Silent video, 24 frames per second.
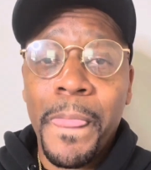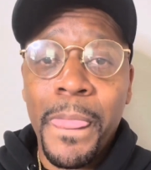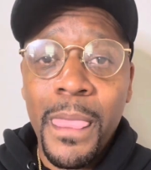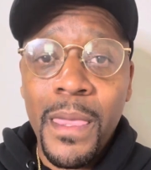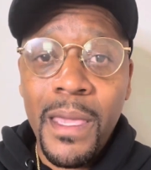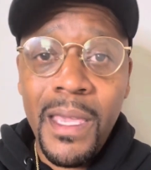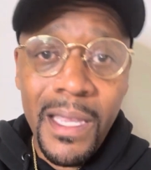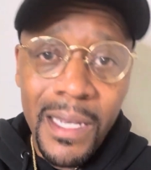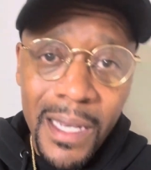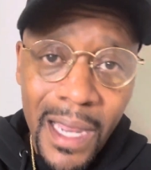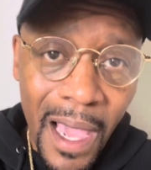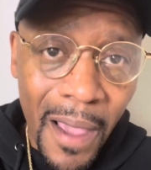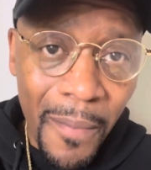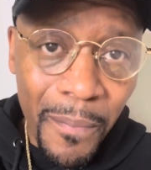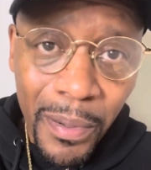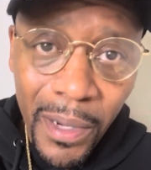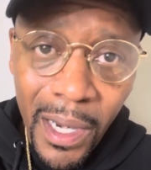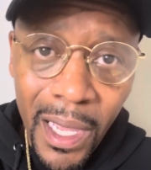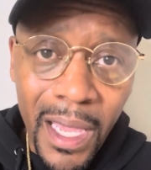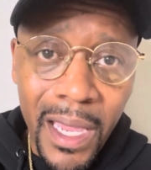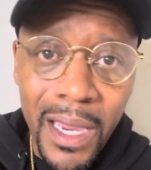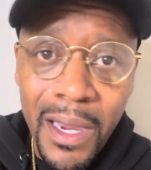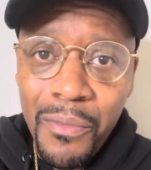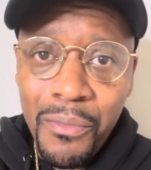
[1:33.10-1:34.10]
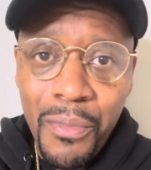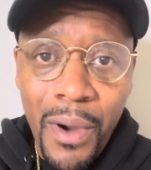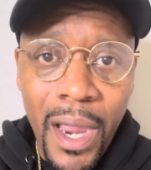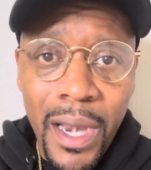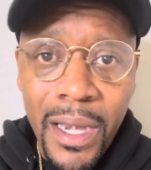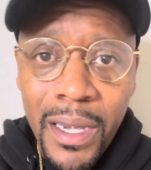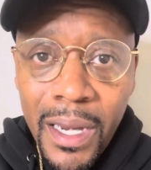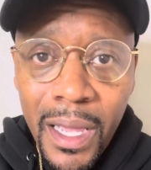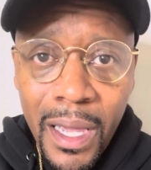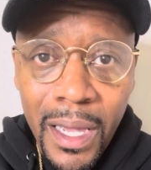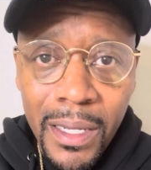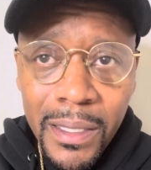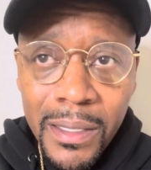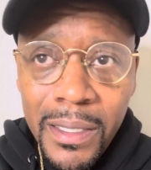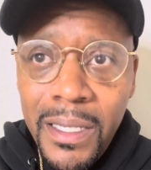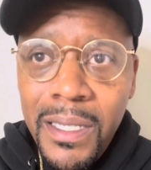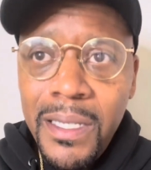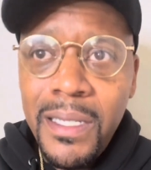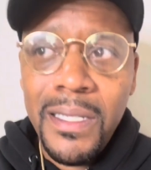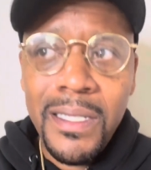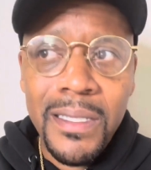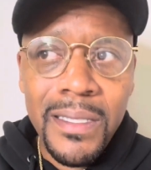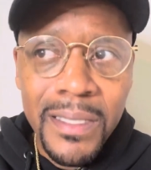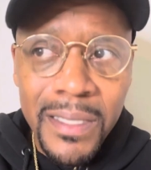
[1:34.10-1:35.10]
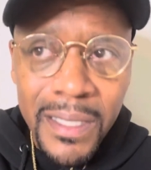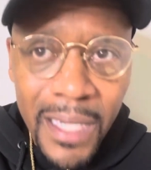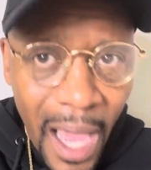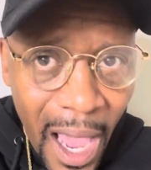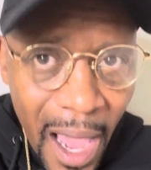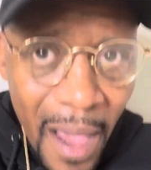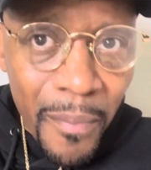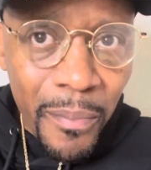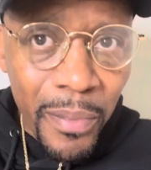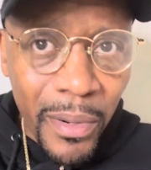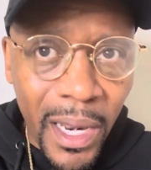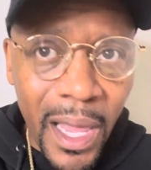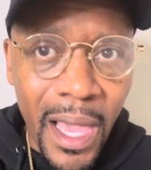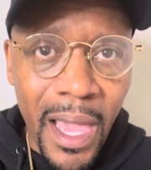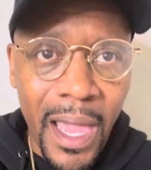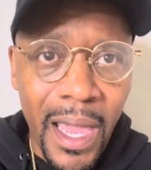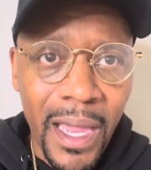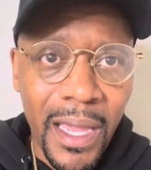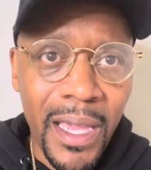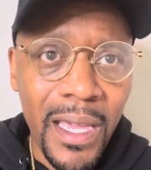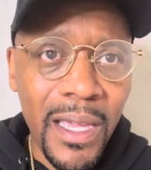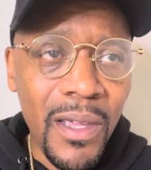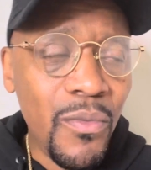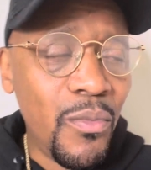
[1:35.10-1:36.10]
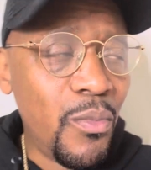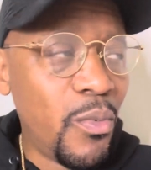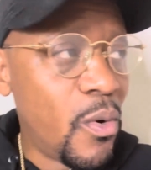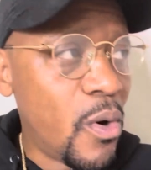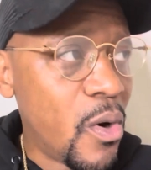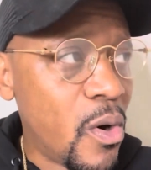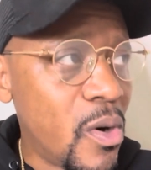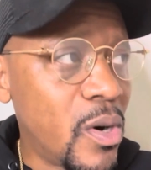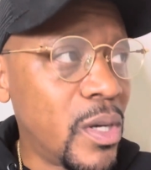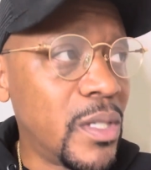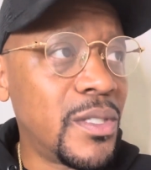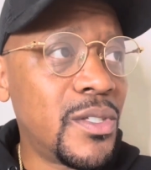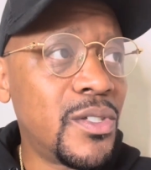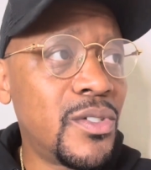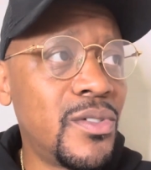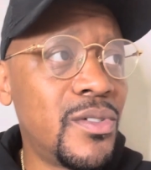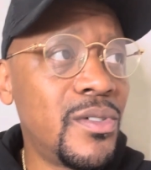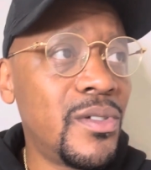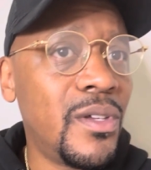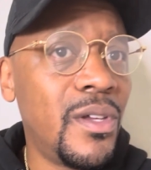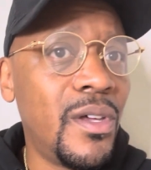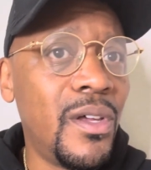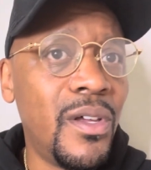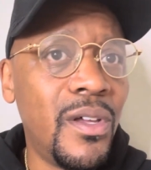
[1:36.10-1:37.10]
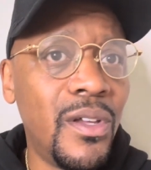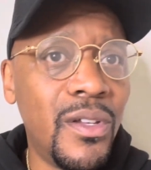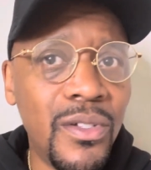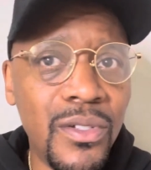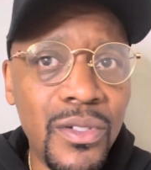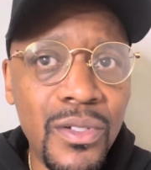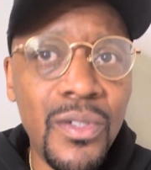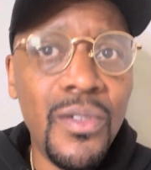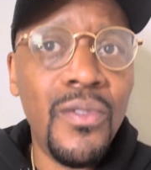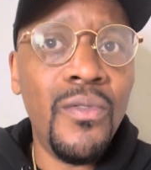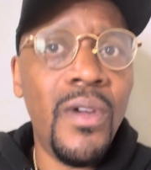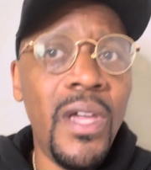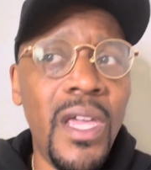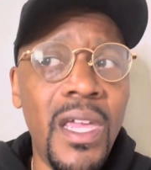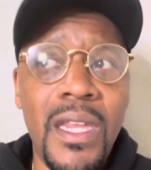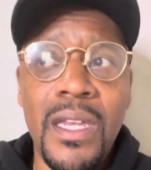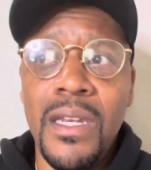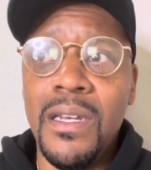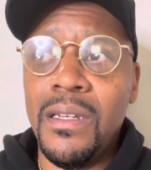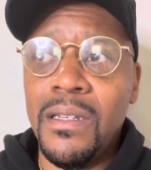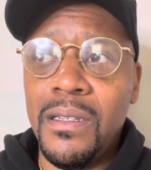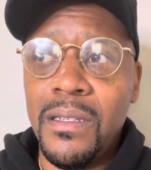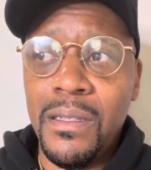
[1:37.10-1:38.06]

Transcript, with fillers: he not playing right now. He, he's not playing. He wants to eat.